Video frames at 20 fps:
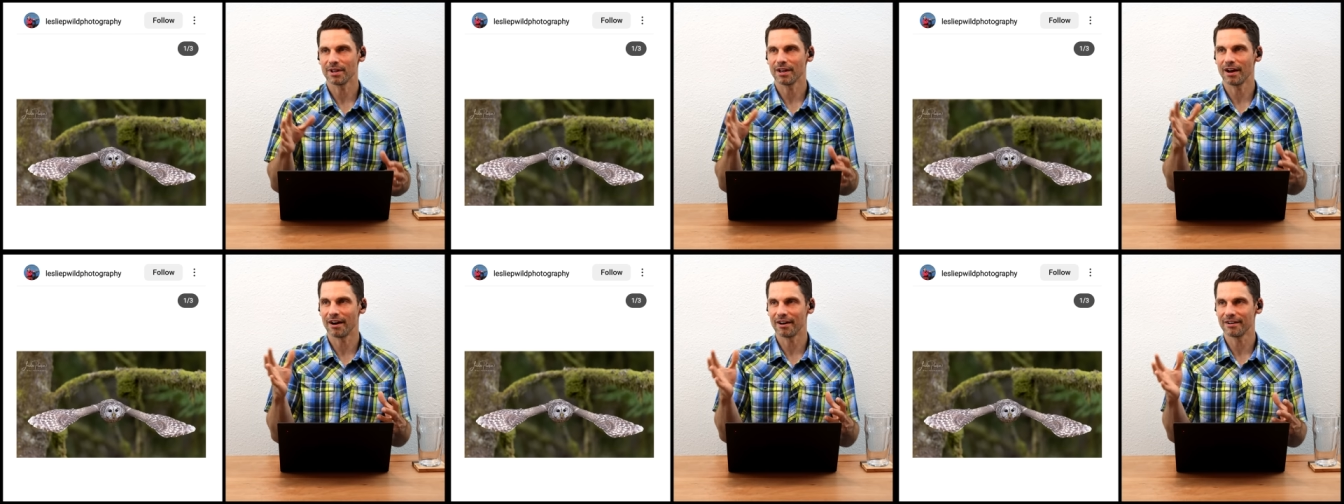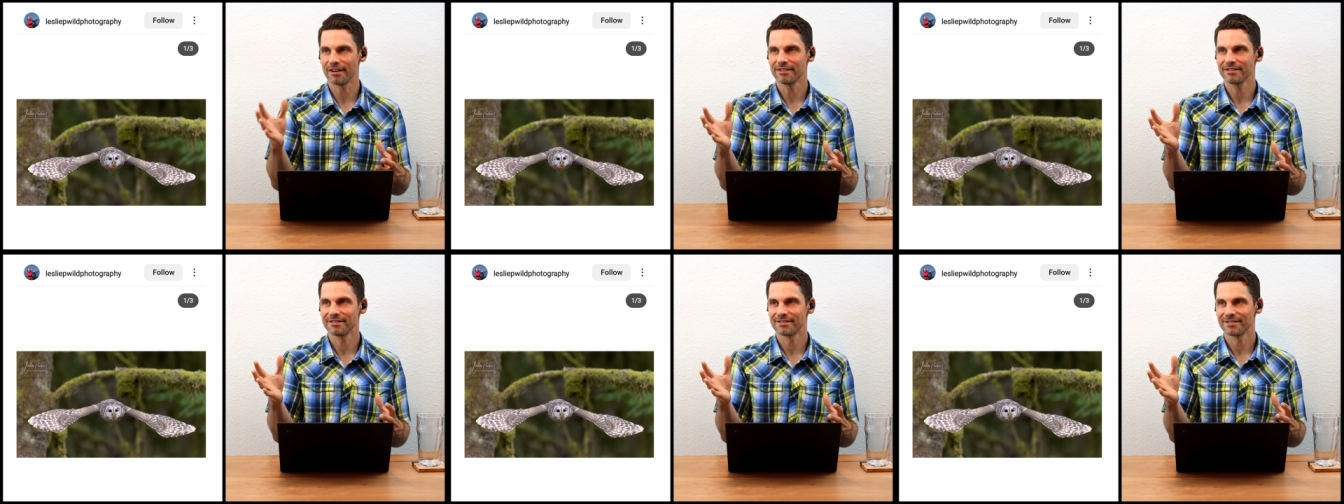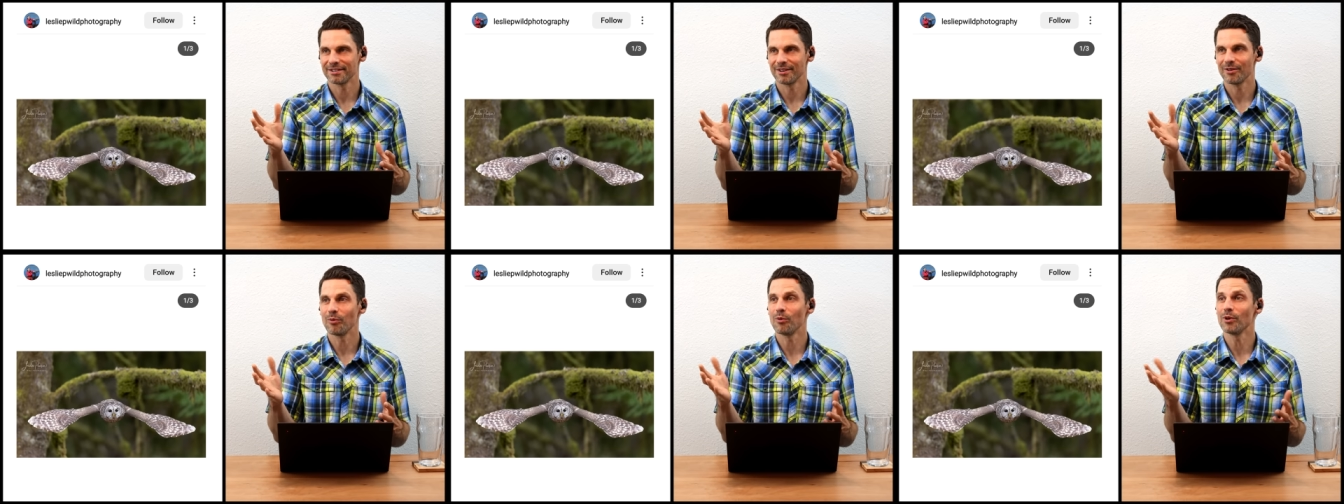Jan,
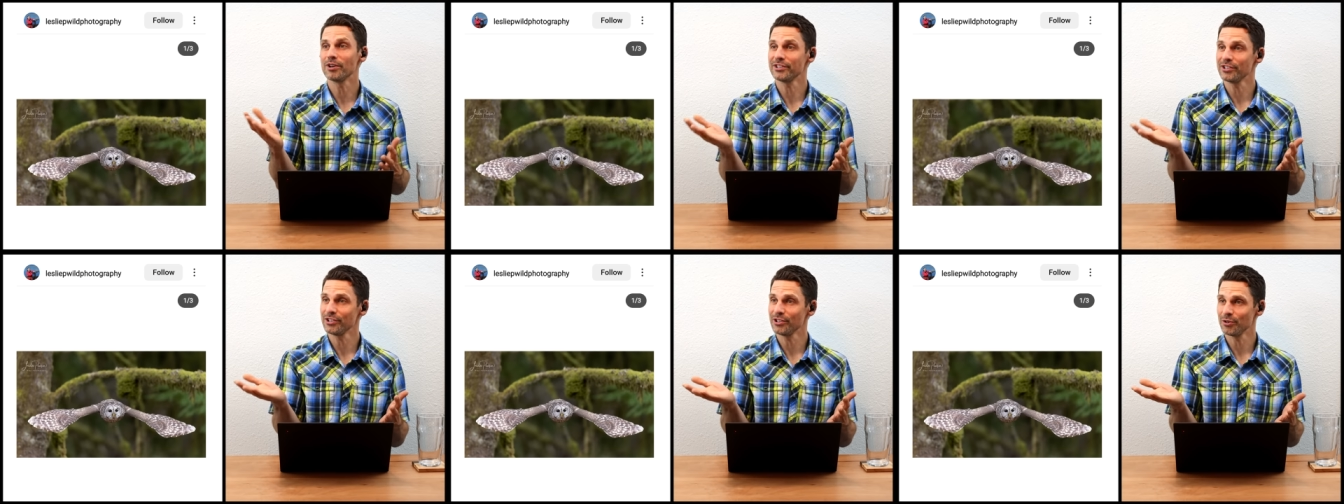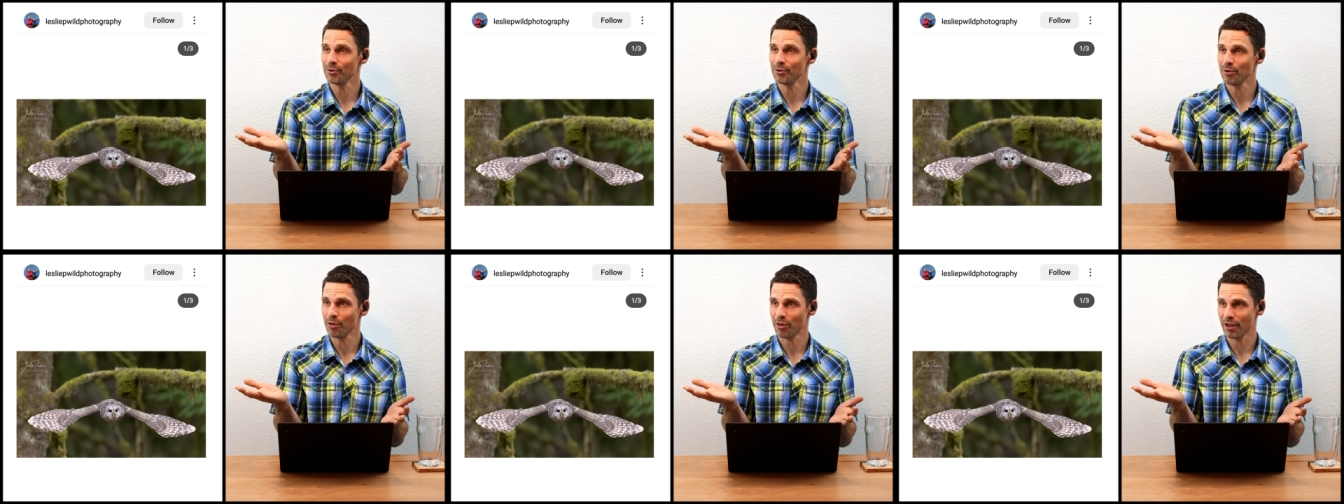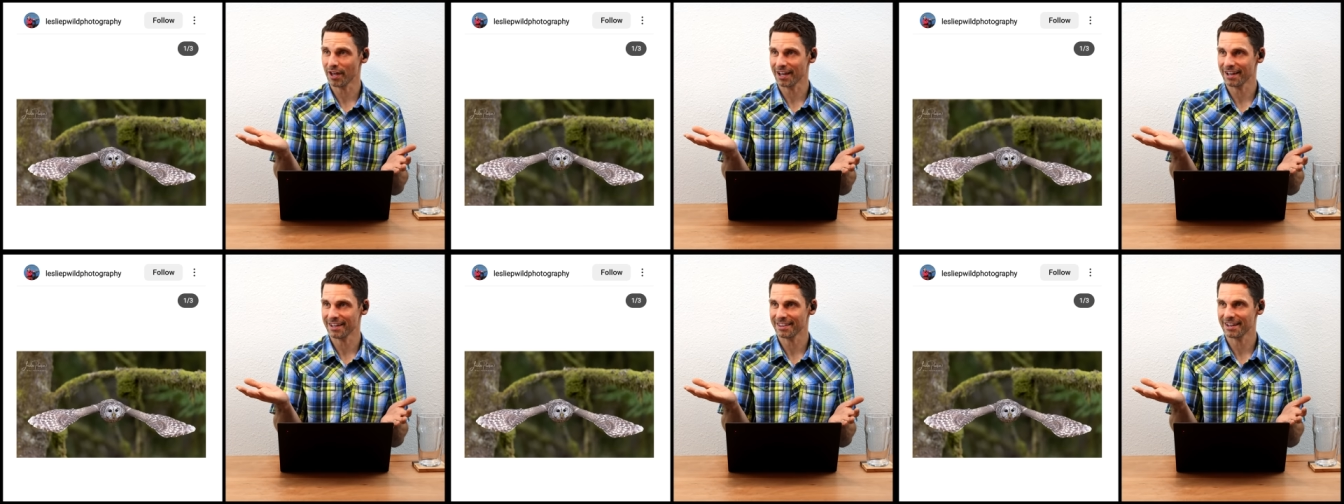what do you
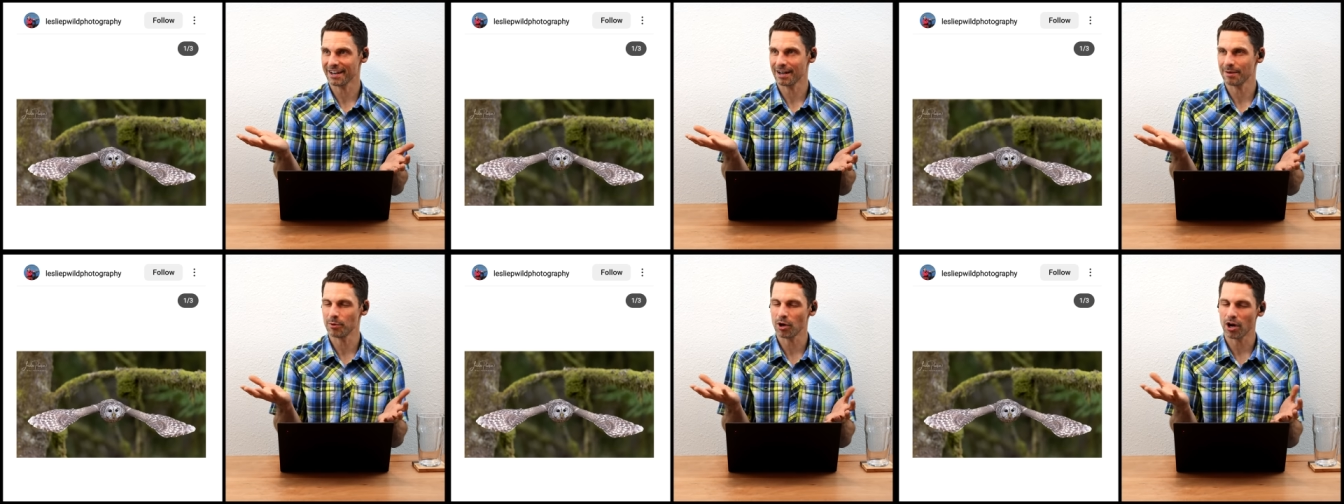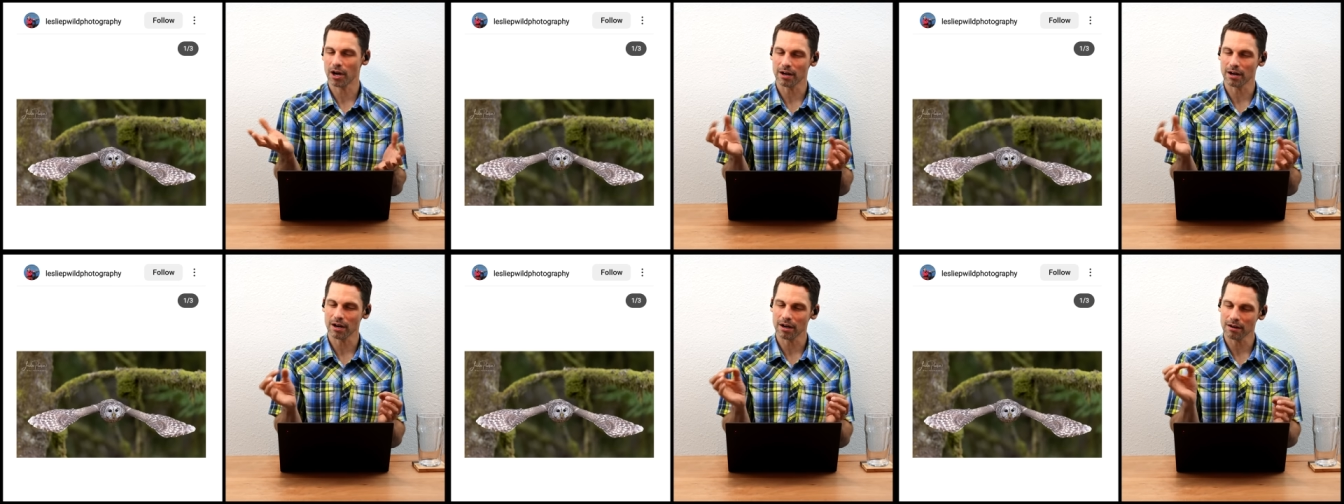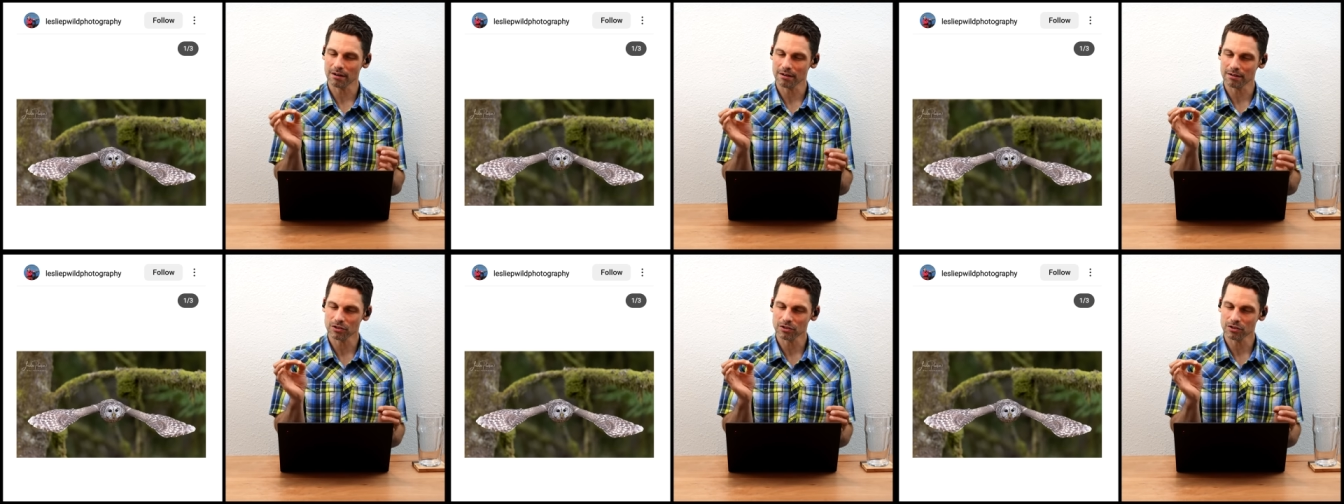think that I'm not